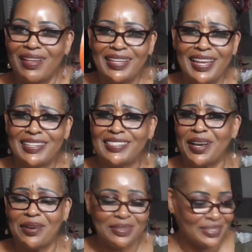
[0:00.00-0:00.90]
Yeah,
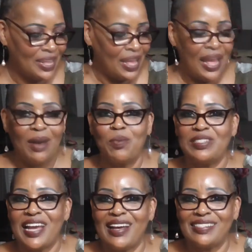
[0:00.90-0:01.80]
toast.
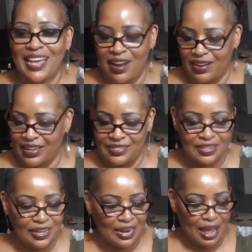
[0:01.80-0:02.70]
What y'all Saturday is
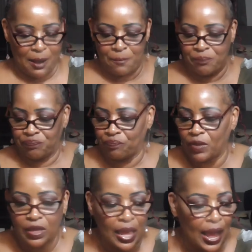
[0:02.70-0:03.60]
looking like?
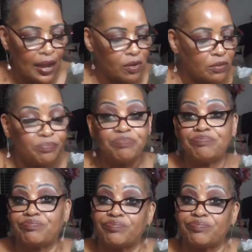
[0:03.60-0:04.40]
Y'all,